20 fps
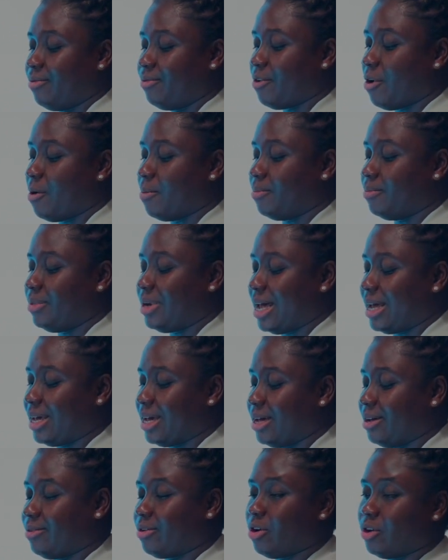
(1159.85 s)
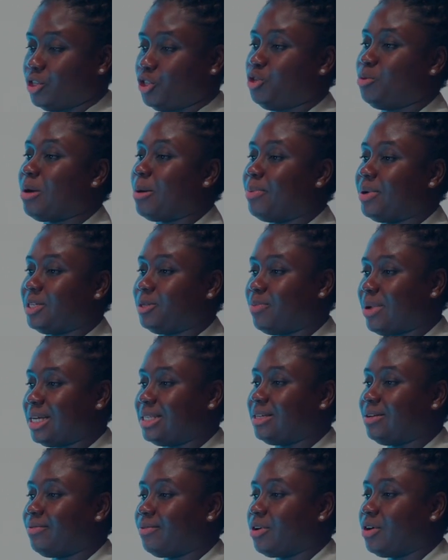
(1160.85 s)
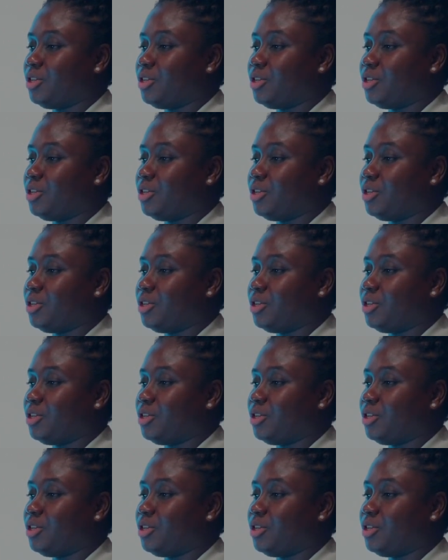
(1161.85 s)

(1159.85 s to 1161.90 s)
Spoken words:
from like a consumer perspective,